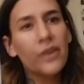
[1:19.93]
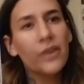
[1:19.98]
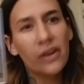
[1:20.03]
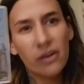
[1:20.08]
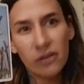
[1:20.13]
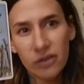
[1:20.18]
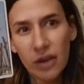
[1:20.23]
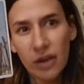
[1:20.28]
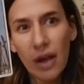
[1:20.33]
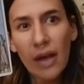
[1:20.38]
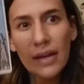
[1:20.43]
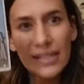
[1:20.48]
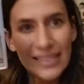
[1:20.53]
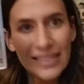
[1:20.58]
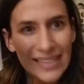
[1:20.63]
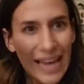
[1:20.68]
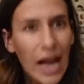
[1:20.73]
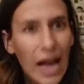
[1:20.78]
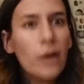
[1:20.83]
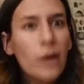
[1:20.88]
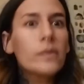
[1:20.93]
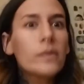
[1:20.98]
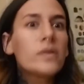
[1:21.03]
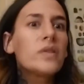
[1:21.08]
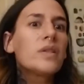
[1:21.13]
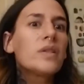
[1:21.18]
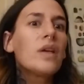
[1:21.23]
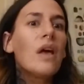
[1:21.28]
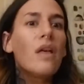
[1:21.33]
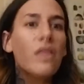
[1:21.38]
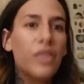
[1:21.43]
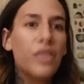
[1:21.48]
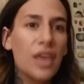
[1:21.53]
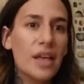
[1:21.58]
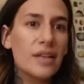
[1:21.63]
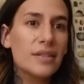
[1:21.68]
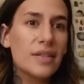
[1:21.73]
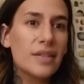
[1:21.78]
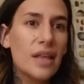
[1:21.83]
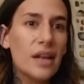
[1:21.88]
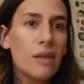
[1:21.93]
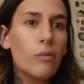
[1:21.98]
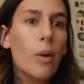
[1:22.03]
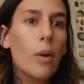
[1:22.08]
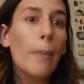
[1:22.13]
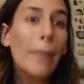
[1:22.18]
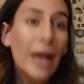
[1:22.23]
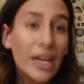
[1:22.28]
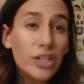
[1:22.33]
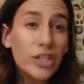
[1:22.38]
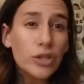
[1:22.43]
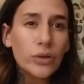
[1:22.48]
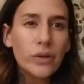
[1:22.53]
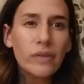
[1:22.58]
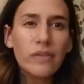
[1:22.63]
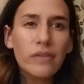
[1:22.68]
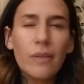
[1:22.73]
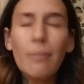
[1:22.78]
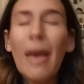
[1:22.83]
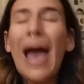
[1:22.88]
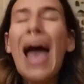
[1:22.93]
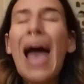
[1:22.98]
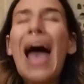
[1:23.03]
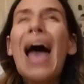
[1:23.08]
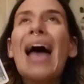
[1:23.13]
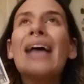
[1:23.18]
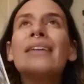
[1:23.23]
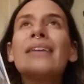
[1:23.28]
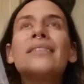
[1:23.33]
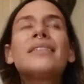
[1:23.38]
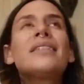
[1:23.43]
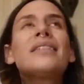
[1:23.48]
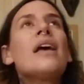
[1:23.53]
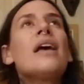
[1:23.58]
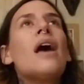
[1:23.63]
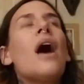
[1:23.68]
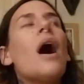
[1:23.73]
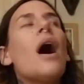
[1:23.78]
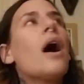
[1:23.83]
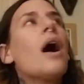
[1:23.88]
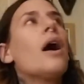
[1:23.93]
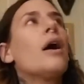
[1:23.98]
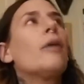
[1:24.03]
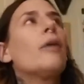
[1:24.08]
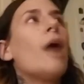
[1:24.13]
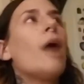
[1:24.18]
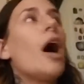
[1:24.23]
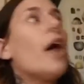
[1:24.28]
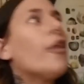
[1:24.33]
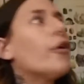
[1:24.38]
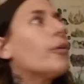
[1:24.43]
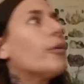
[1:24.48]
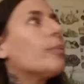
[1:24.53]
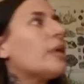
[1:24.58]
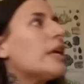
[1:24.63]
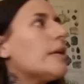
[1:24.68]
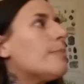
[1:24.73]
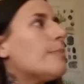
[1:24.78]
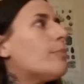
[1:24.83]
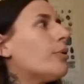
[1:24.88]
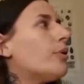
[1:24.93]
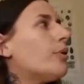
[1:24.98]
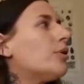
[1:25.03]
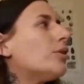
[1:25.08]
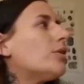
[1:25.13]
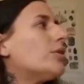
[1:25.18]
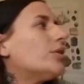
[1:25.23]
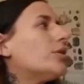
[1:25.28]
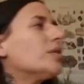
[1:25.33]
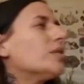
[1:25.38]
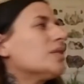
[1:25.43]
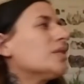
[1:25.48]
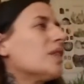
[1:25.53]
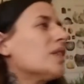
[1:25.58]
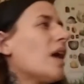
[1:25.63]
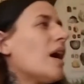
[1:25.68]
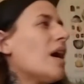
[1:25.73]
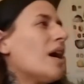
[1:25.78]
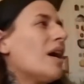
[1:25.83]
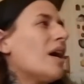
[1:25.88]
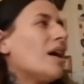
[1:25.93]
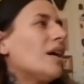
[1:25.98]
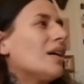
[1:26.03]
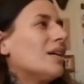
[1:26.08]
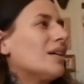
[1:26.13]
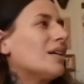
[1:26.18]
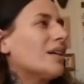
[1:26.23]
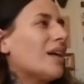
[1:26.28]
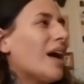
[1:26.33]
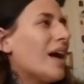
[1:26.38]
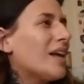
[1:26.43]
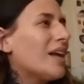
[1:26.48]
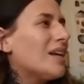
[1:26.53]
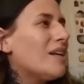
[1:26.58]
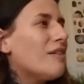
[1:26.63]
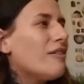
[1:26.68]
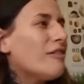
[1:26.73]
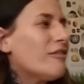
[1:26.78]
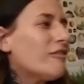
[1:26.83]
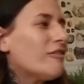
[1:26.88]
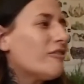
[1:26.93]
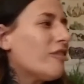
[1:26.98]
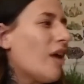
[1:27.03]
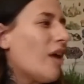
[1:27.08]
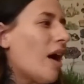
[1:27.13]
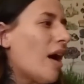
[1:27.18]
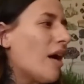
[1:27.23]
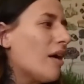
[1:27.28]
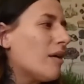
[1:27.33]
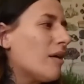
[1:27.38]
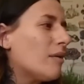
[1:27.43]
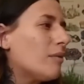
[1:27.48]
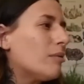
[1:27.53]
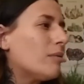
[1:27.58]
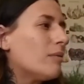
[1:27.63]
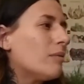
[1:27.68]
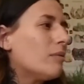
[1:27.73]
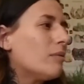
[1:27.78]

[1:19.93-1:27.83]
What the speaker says: There's doubts, things that remind you of the past, other people's kind of